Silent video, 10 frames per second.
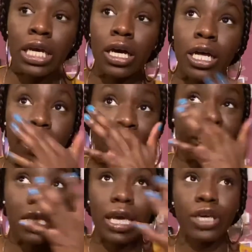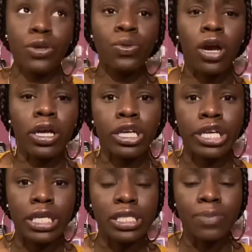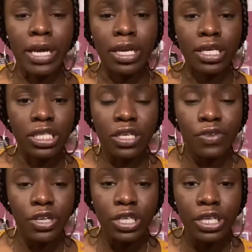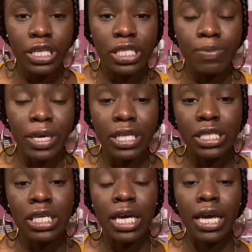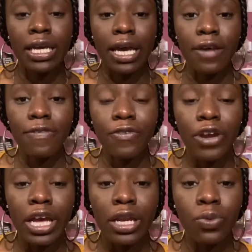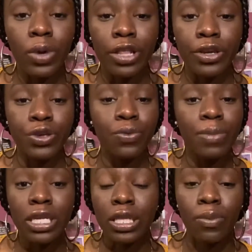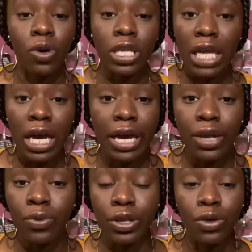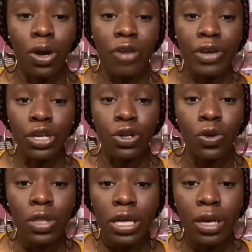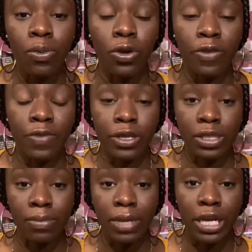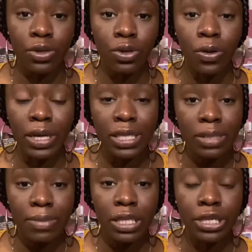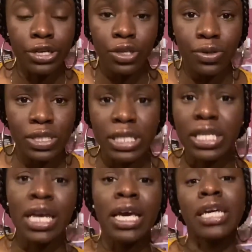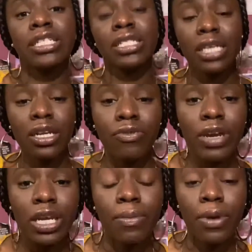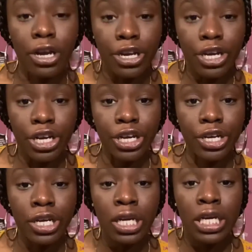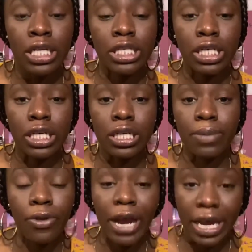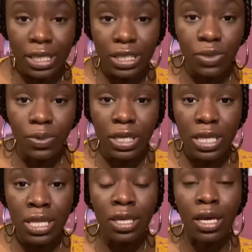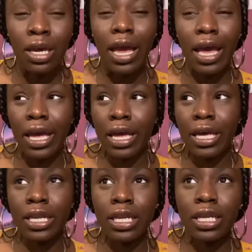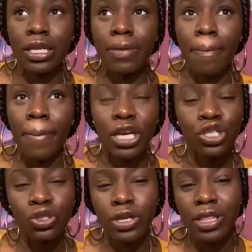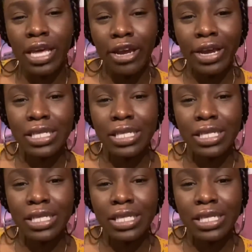let's say you are learning Spanish. If you're learning Spanish, get a friend, whether you meet them online, whether you already know them, or if there's somebody you know intimately or closely, just get a running partner to practice with, and make sure they're as